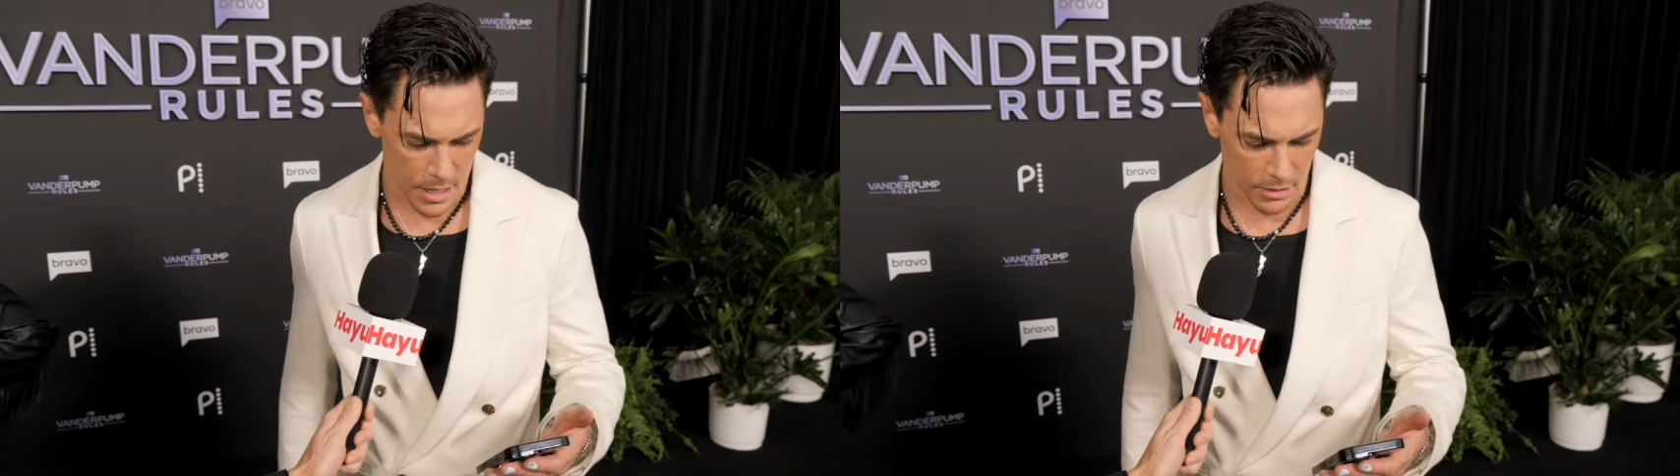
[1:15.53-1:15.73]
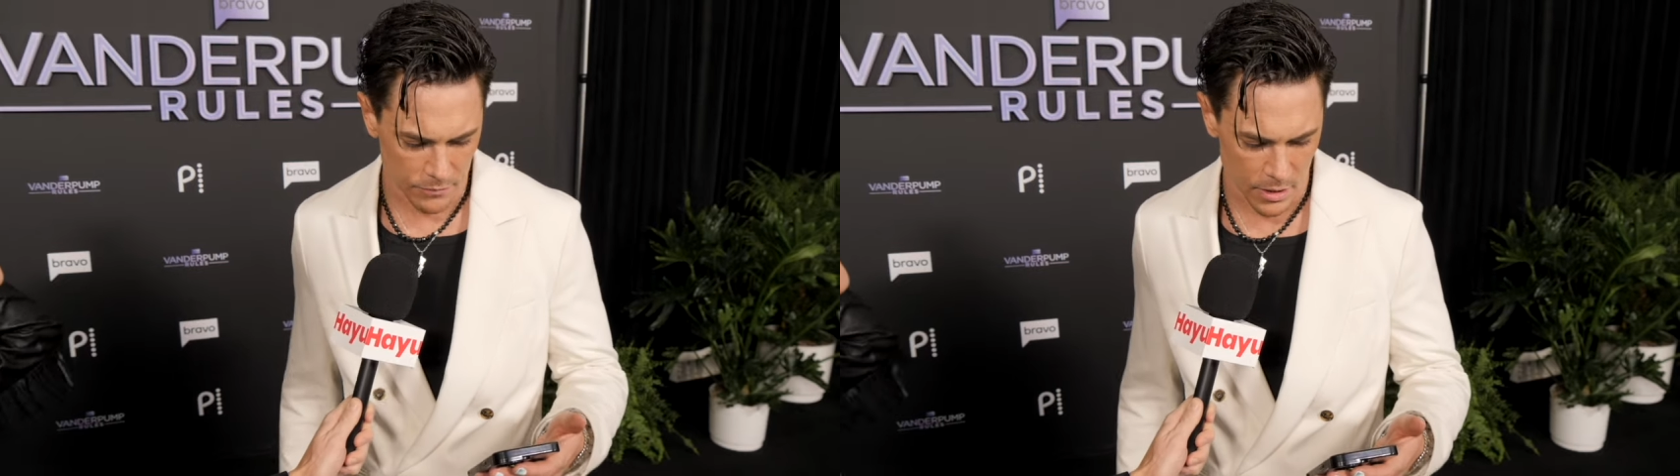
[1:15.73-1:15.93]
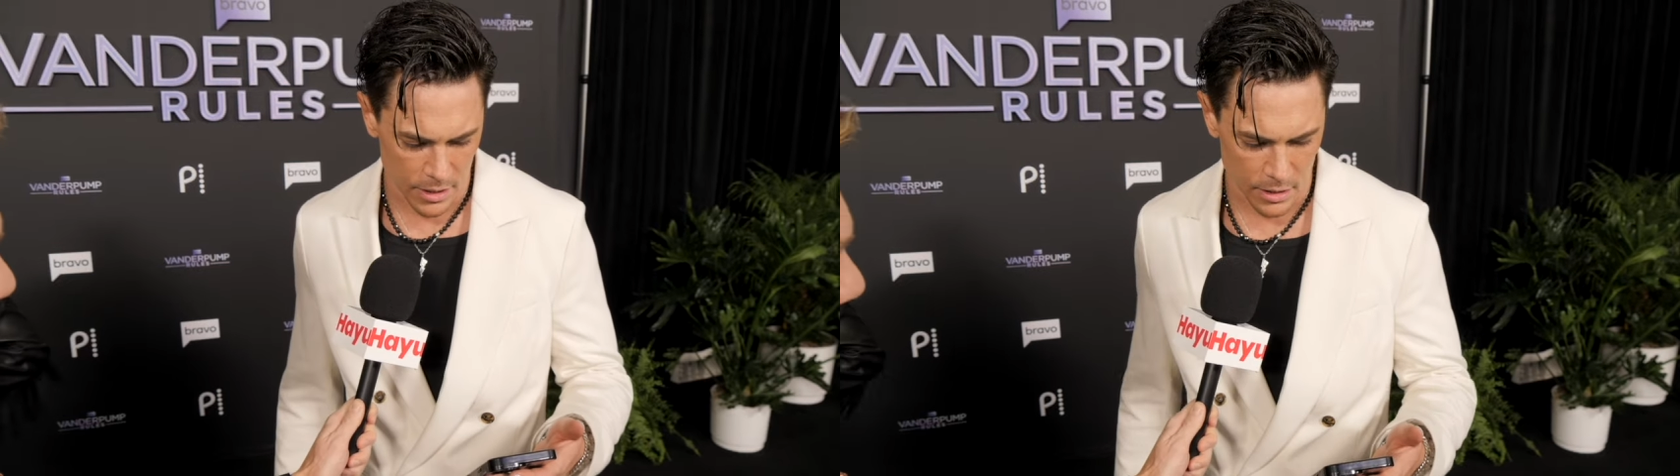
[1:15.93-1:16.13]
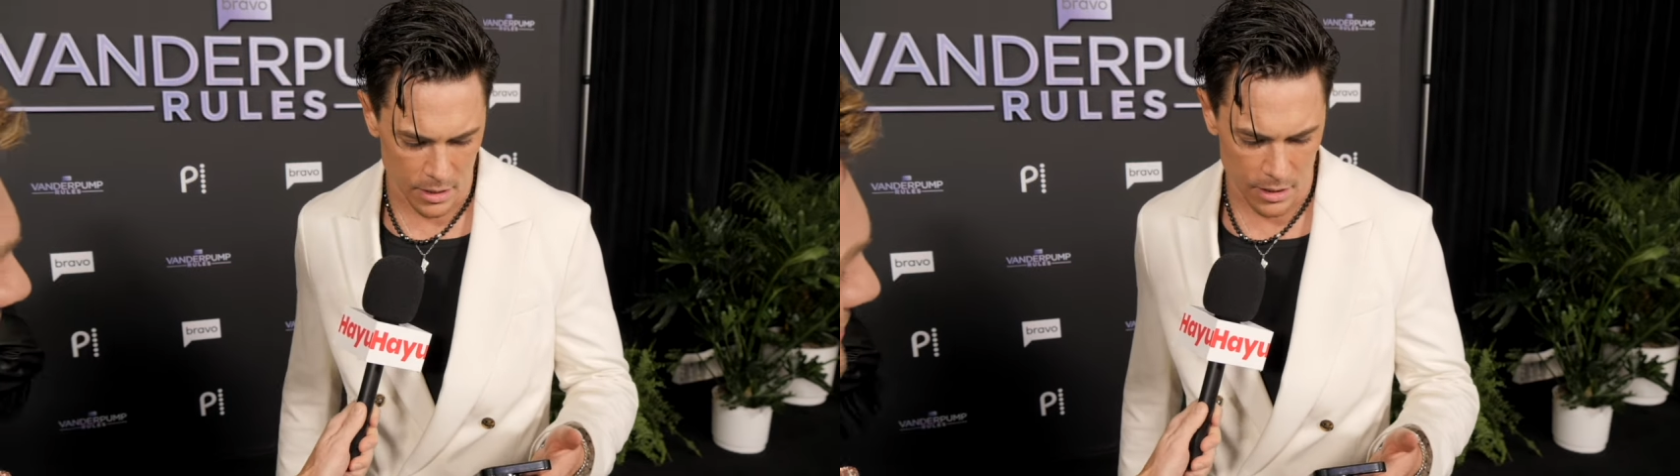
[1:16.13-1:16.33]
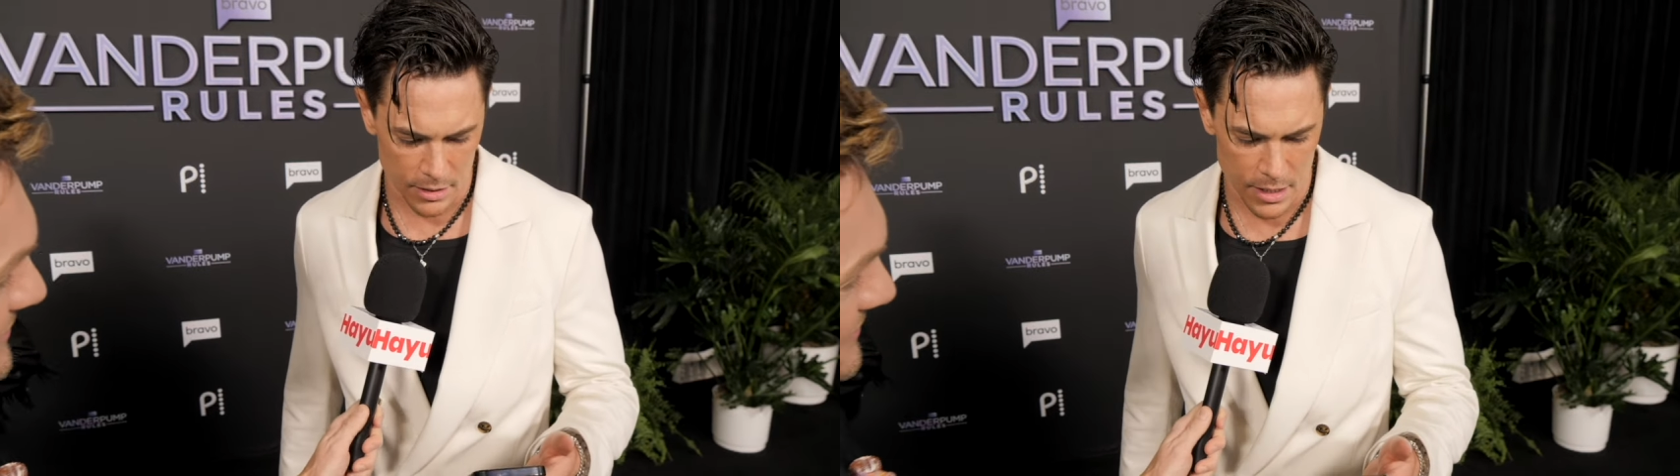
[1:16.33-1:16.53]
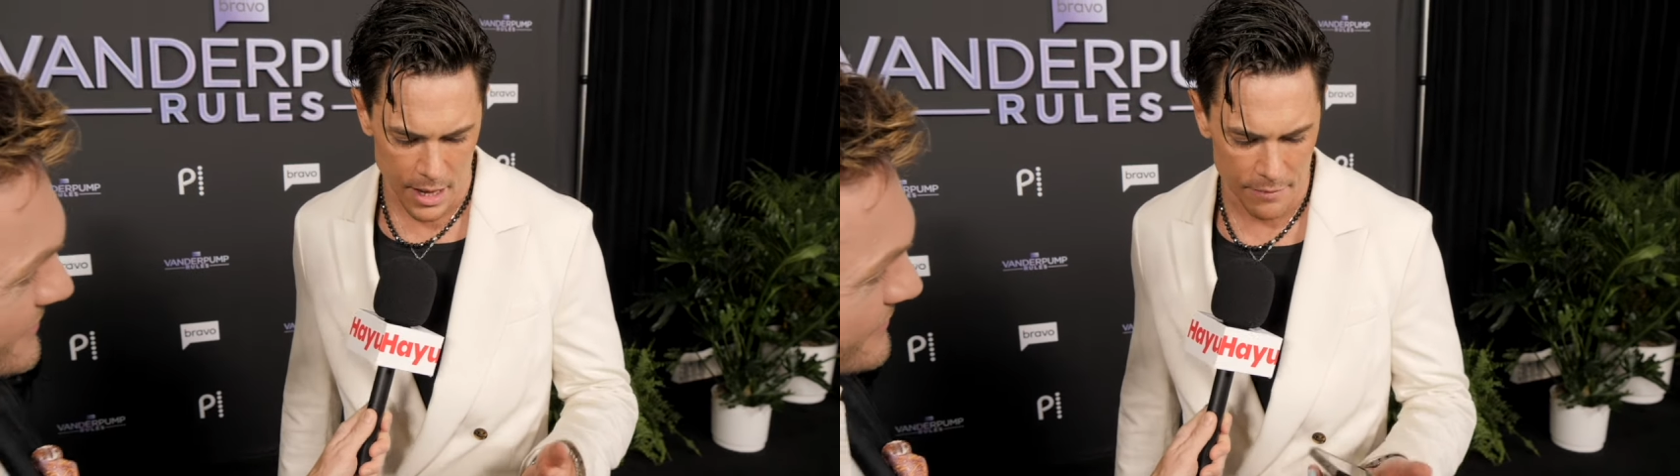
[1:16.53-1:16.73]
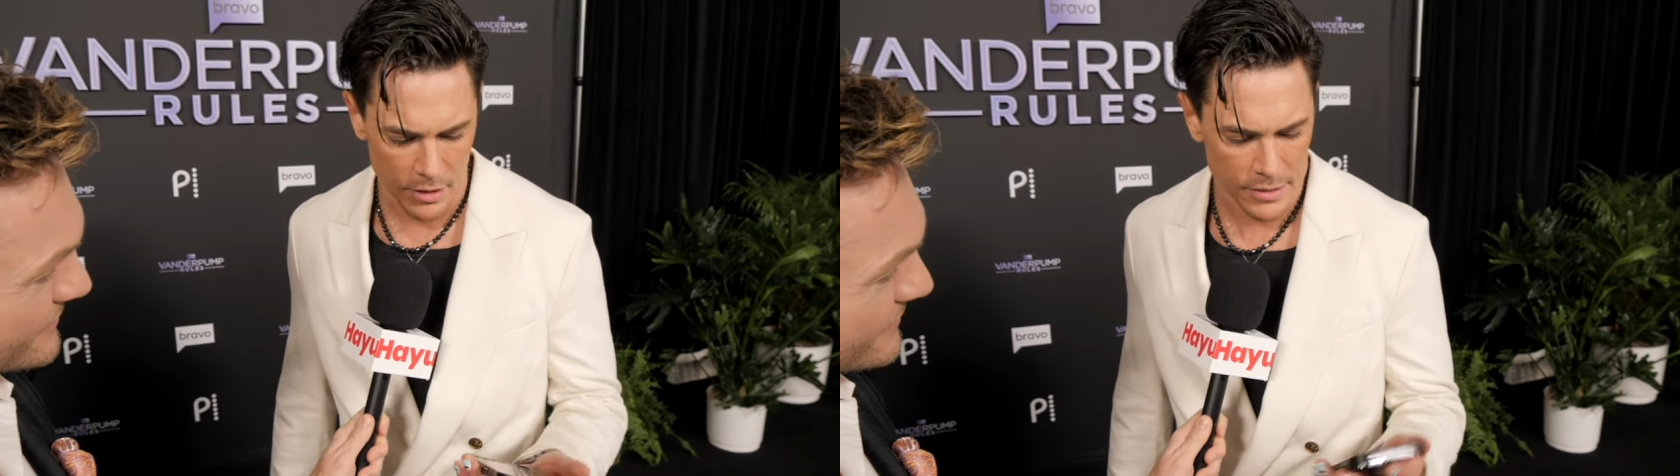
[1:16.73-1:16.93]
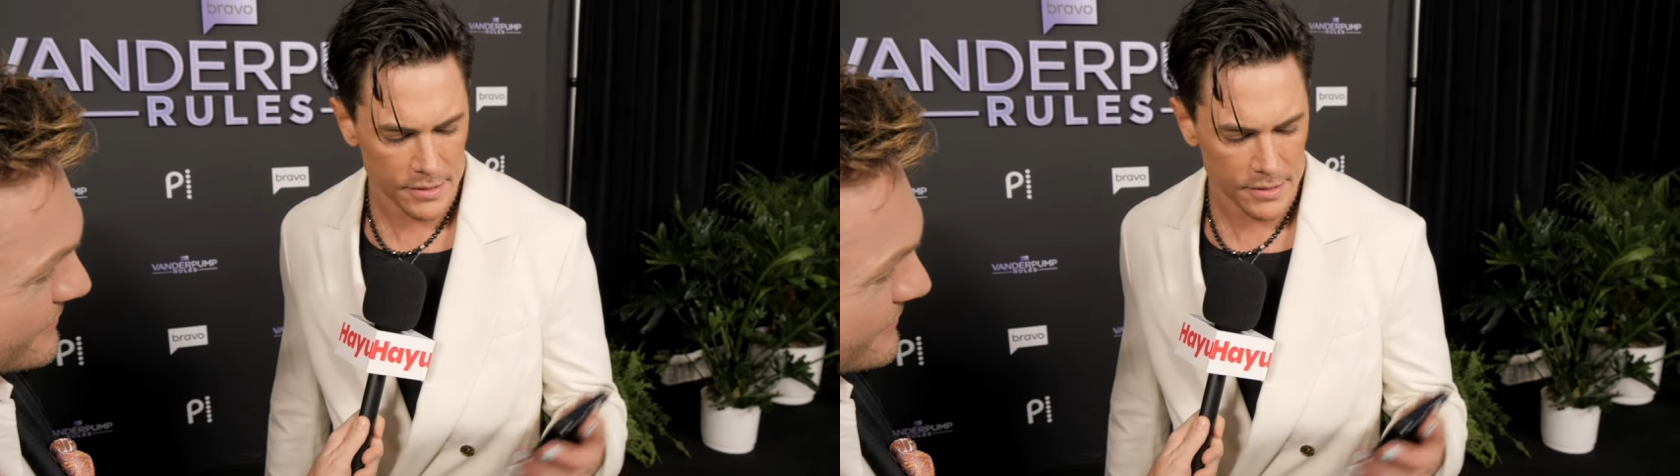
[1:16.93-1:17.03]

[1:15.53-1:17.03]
of I have like